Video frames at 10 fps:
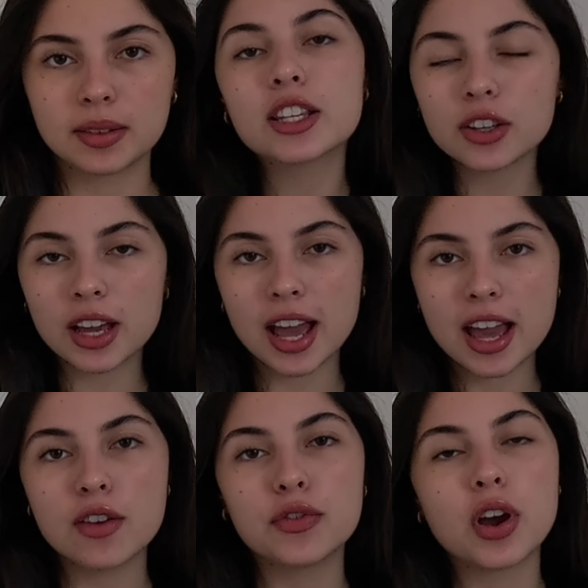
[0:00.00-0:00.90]
It's okay
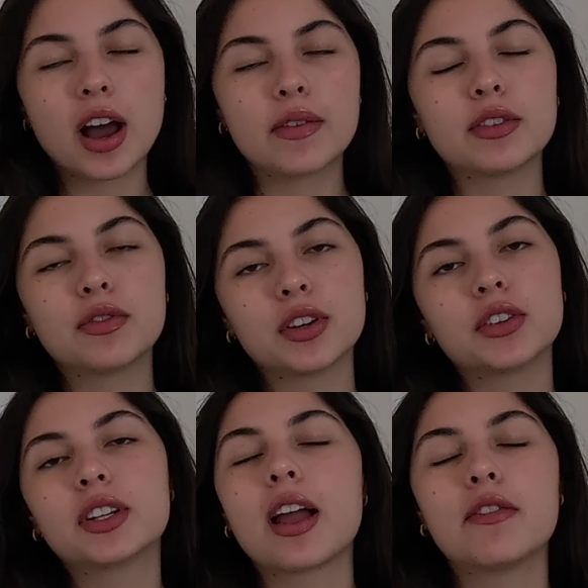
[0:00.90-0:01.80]
if you haven't
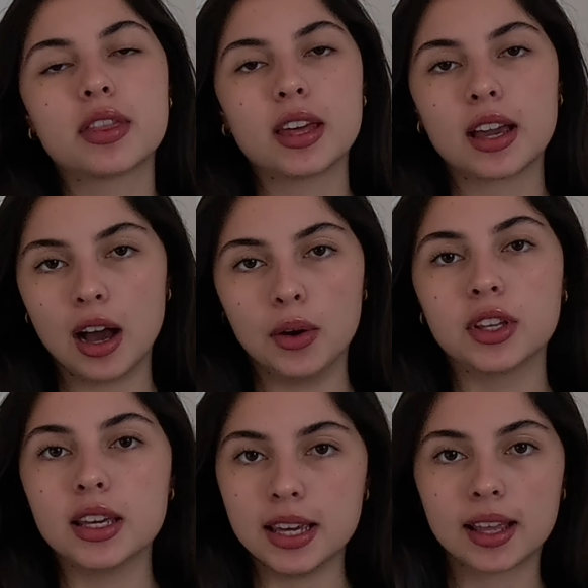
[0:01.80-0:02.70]
figured everything
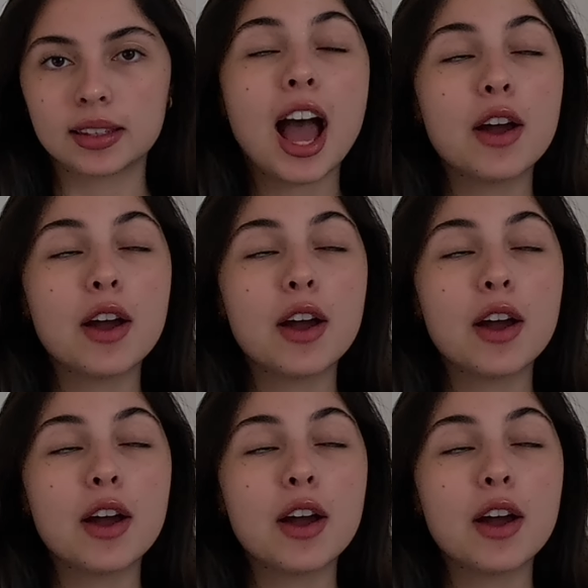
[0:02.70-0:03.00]
out yet.